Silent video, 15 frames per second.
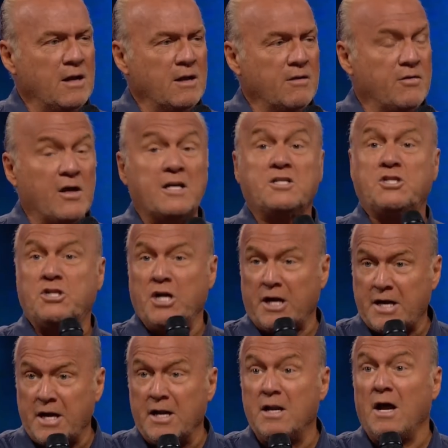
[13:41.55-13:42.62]
the
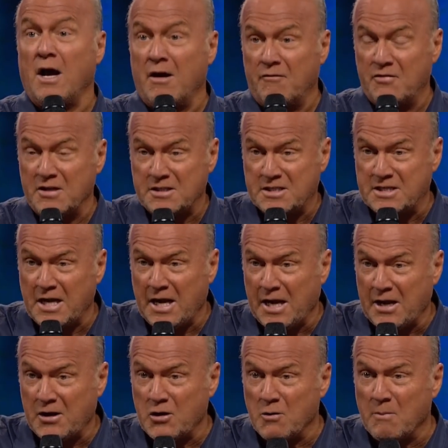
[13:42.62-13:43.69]
chicken of the
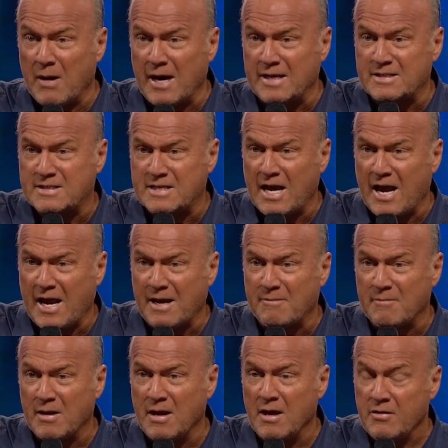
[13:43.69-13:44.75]
sea, you might say,
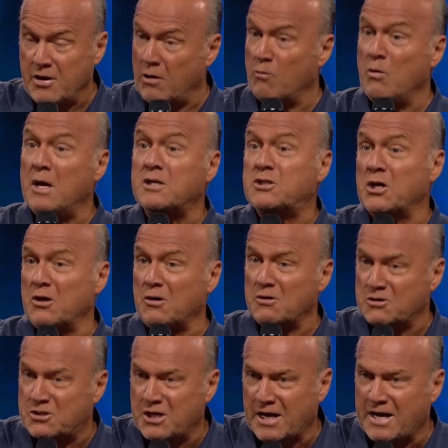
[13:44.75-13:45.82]
the original
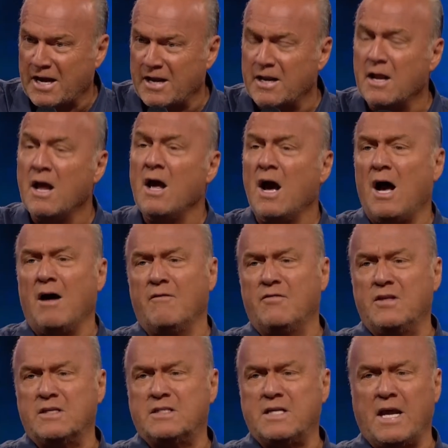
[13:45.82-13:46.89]
chicken of
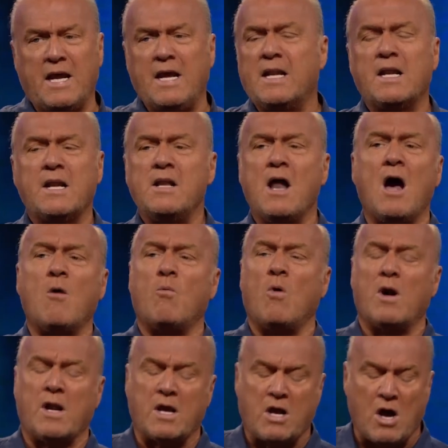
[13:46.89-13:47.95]
the sea. He did not
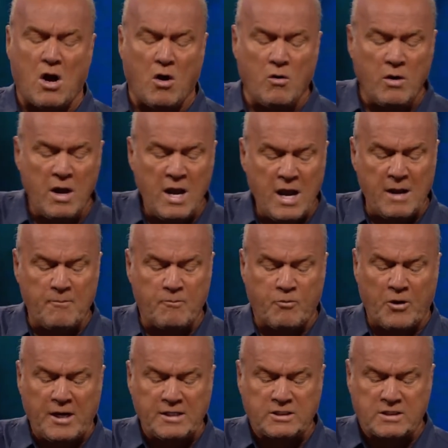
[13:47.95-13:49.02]
want to go and
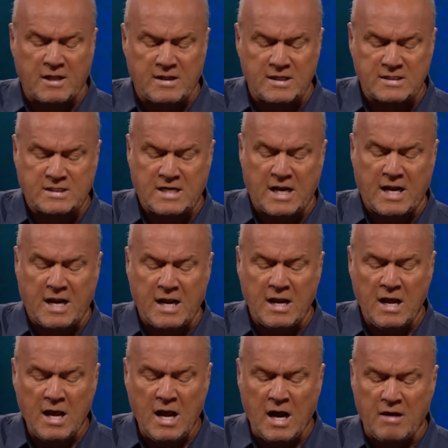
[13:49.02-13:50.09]
preach to the city
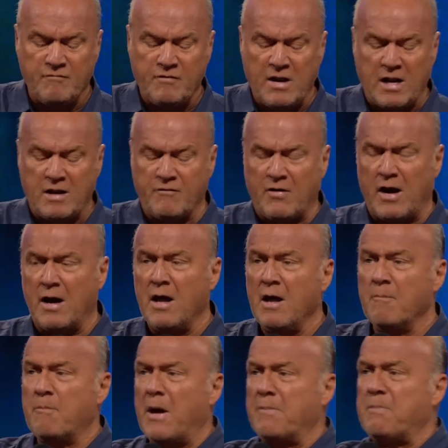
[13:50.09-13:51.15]
of Nineveh,
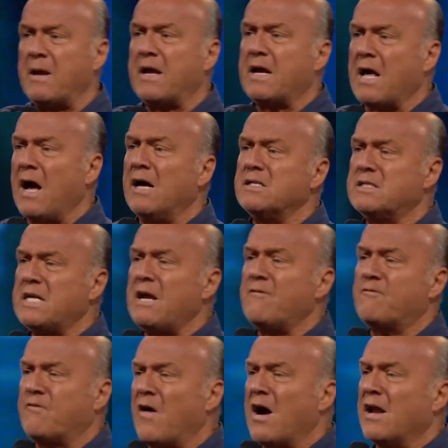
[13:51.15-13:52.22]
but because he
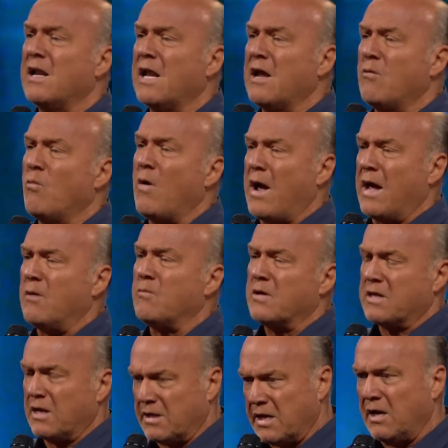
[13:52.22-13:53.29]
finally went with
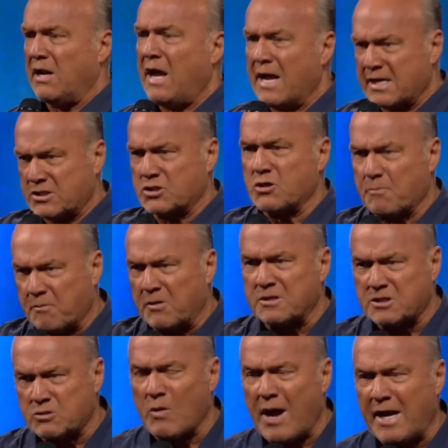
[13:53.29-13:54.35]
a little extra
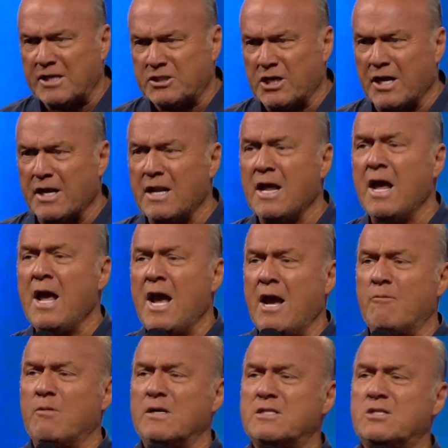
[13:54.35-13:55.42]
persuasion,
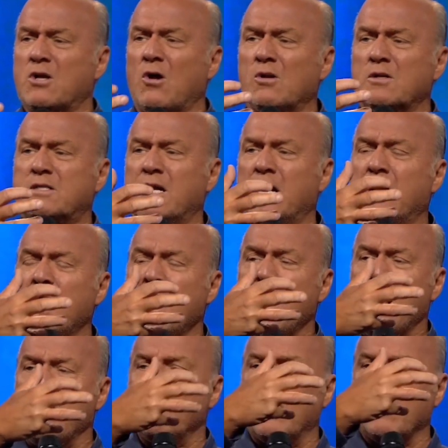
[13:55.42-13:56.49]
it resulted
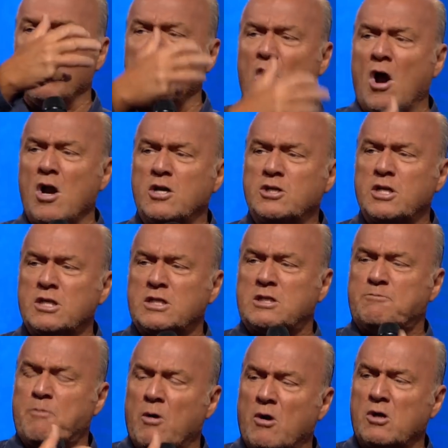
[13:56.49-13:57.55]
in the largest
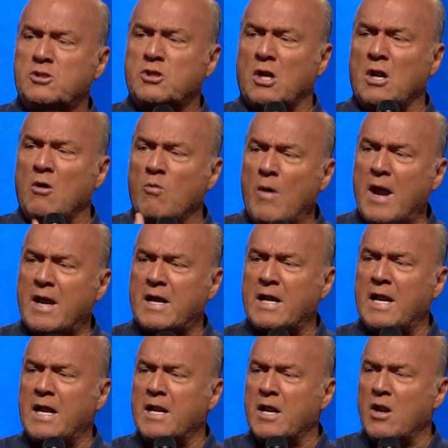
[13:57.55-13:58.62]
spiritual
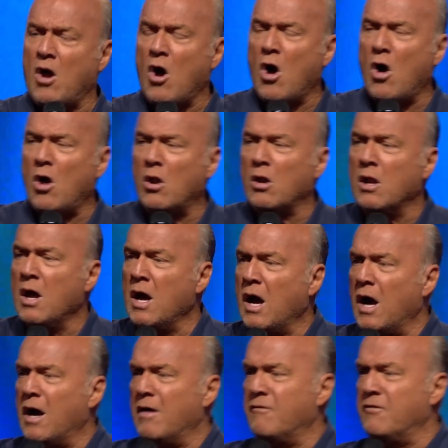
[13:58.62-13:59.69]
awakening in all
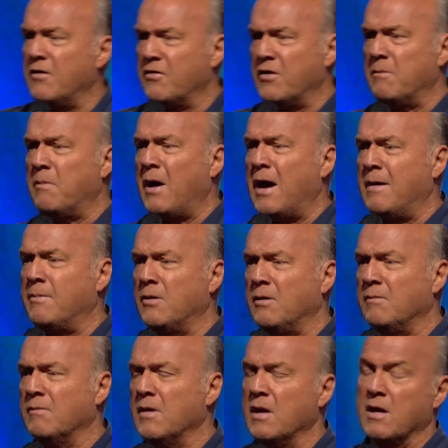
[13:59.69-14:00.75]
of the Bible.
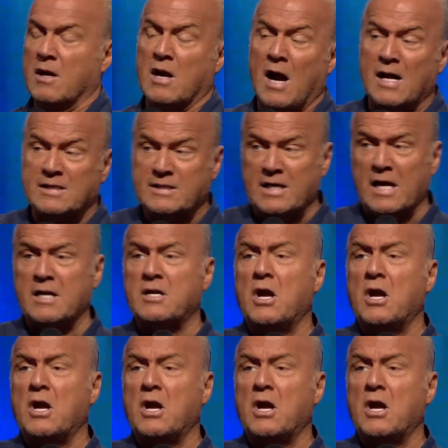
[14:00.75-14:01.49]
God said,